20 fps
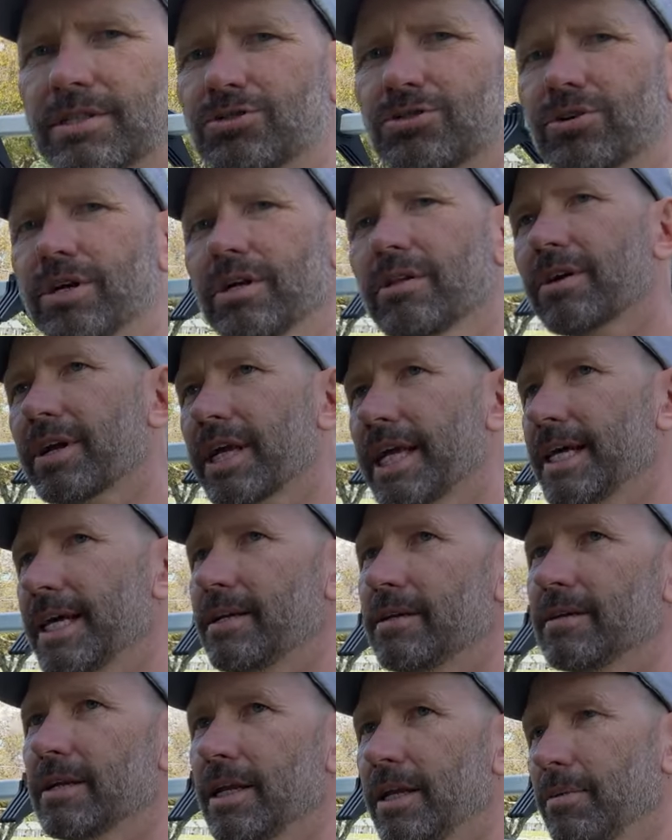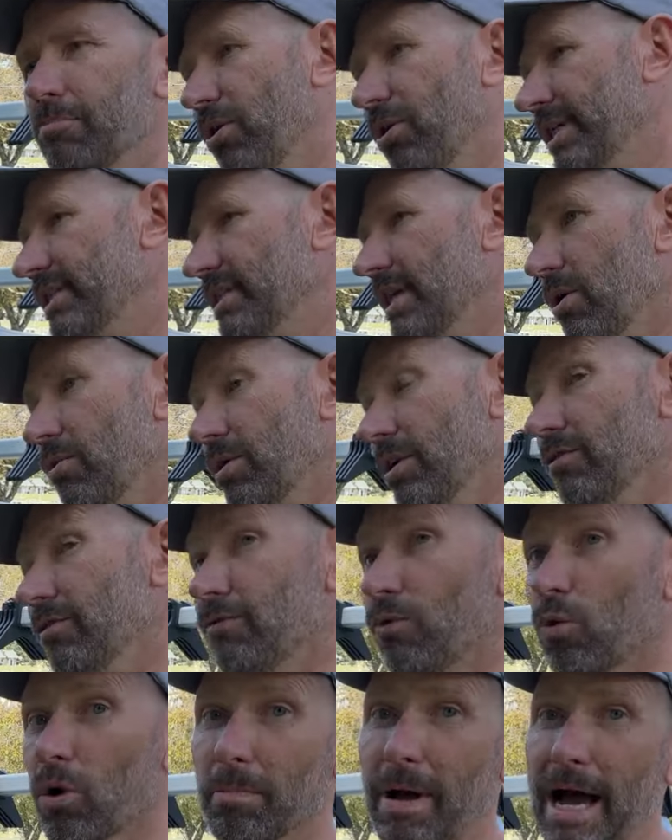a trailer kit, and it breaks down into
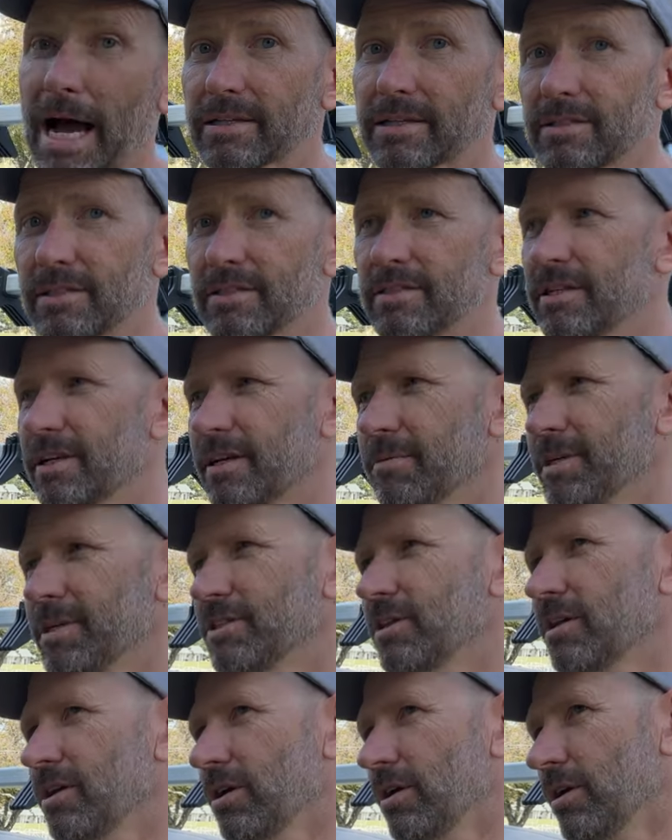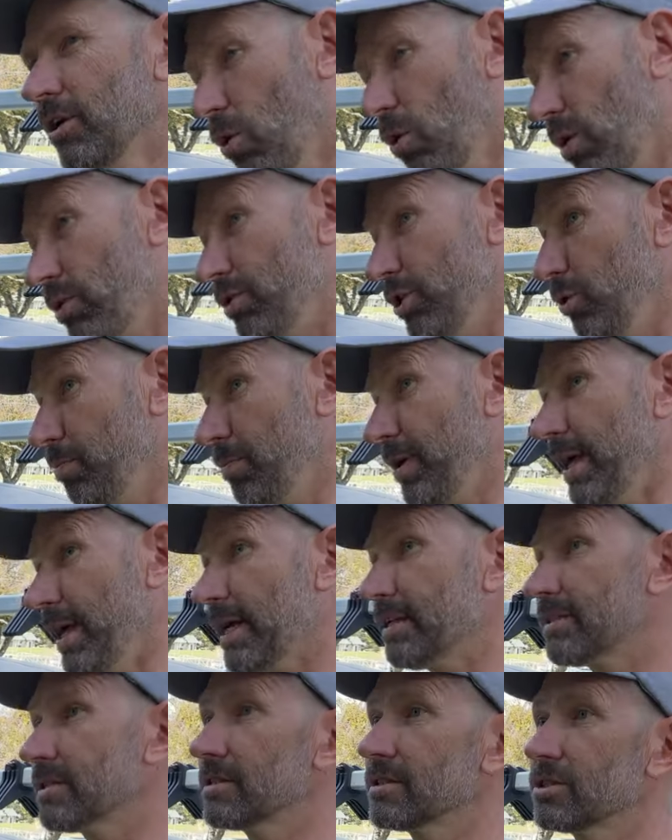four boxes that can be go out
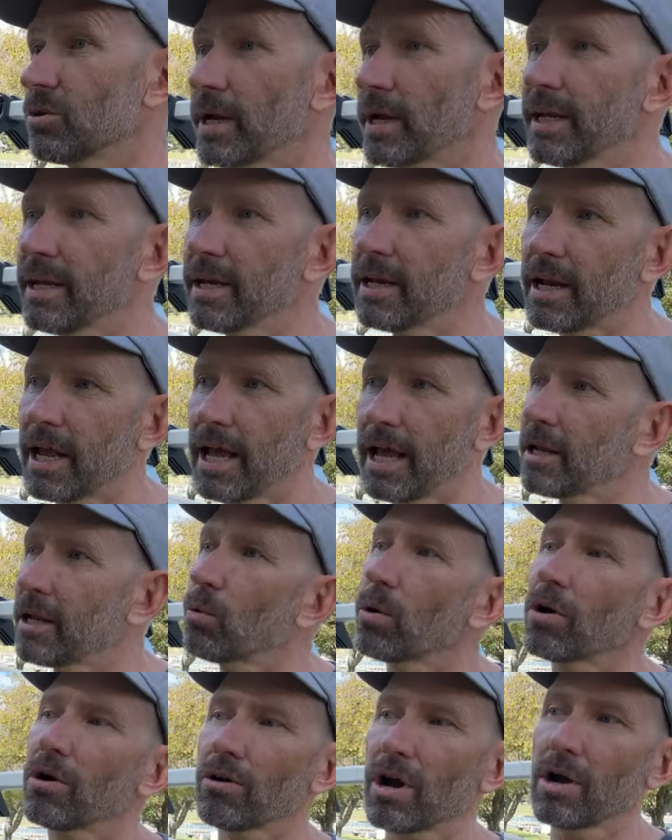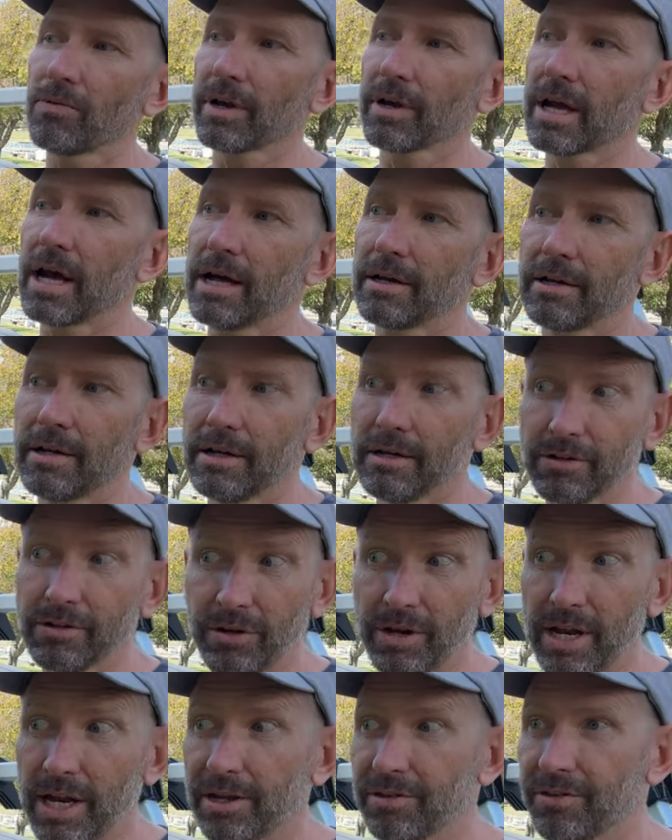UPS, so I can get it anywhere around the continental
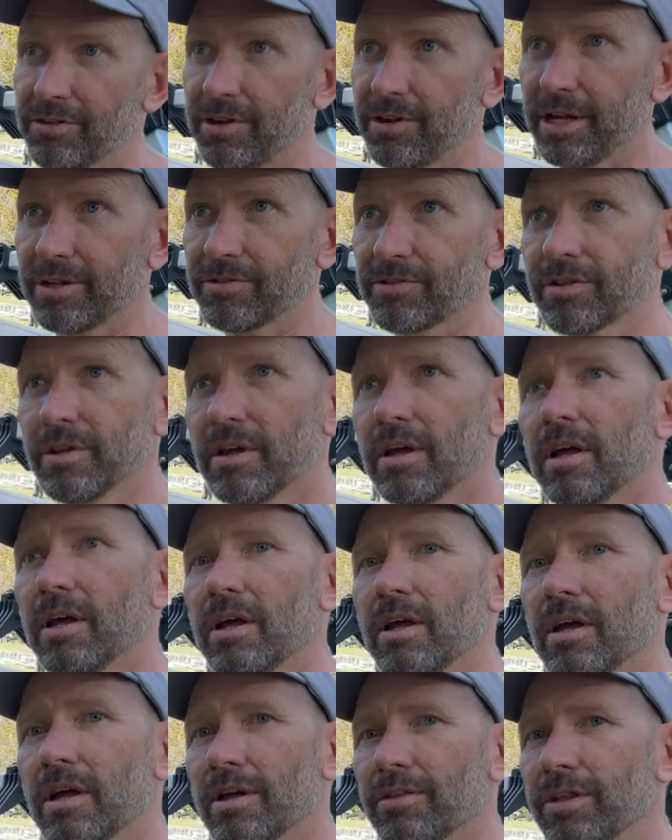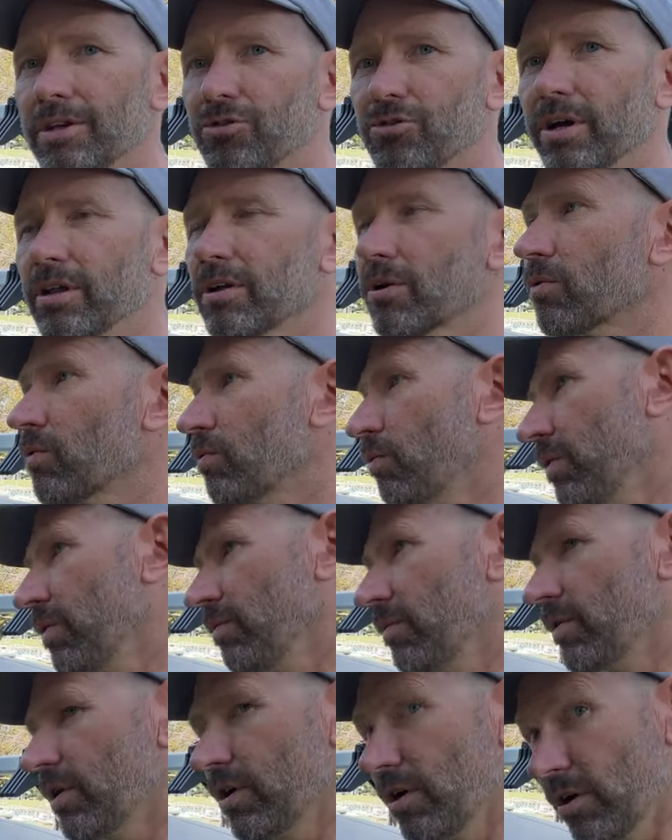United States. The trailer
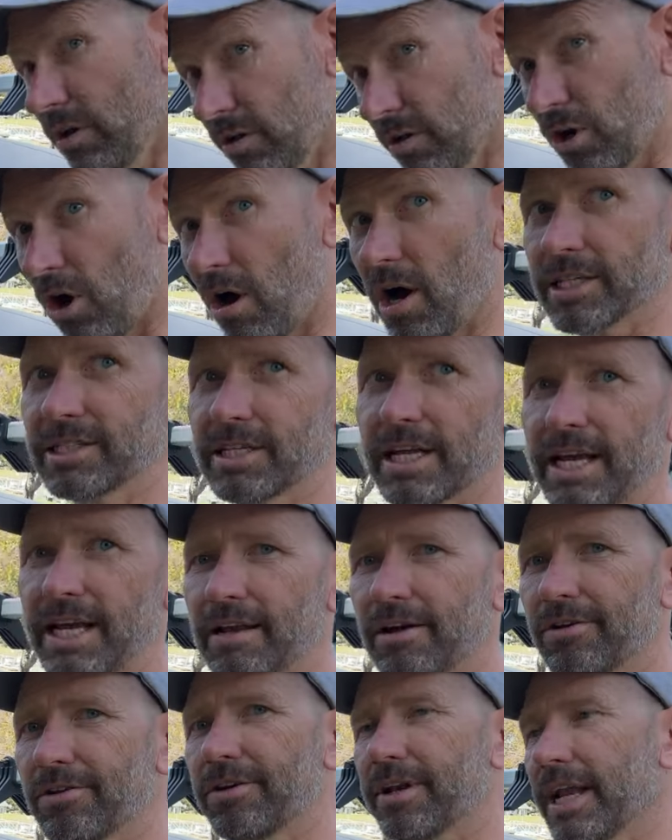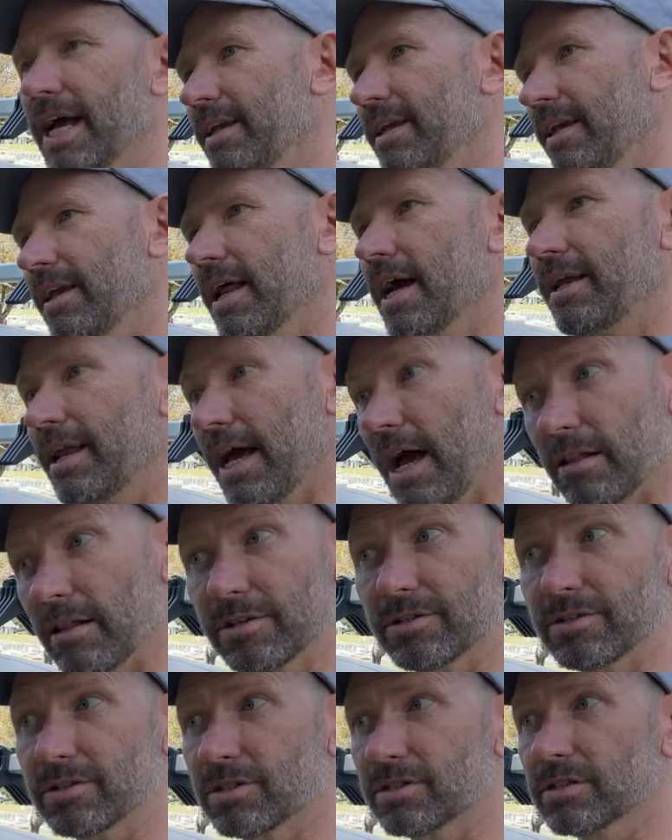costs
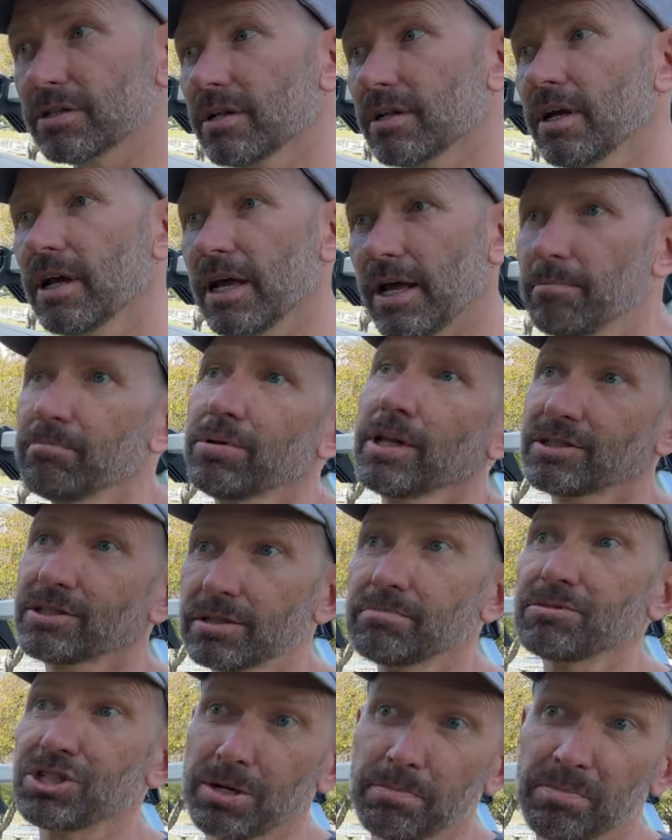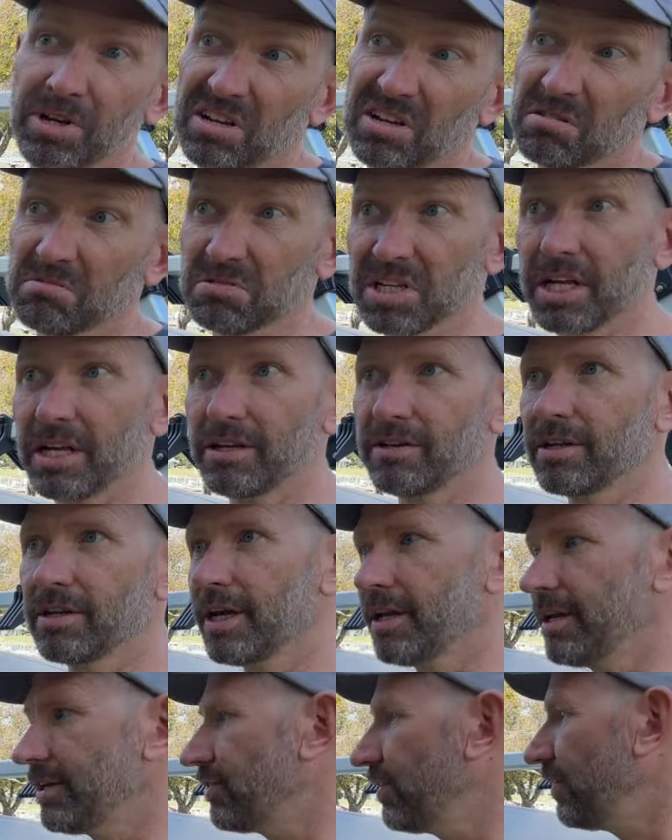$899 plus some shipping to
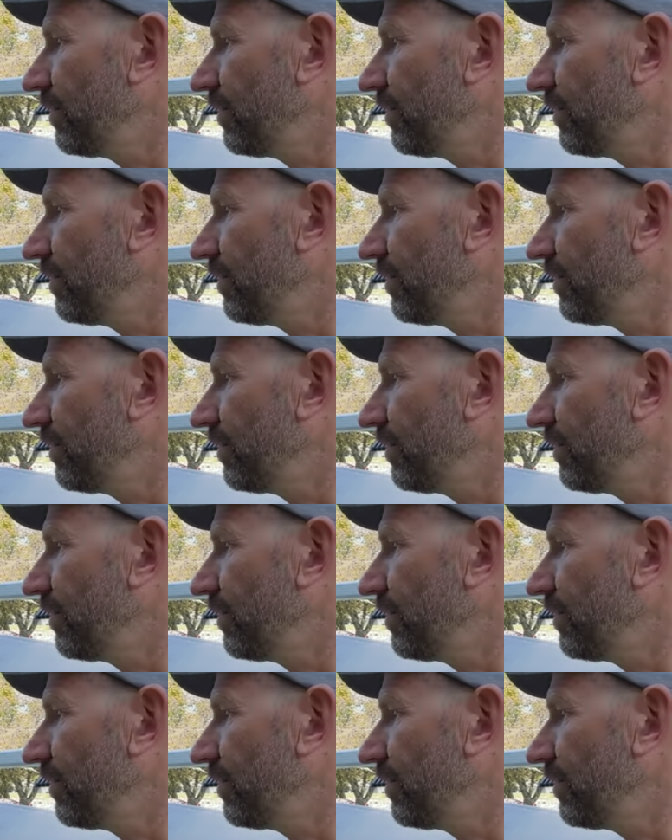get it to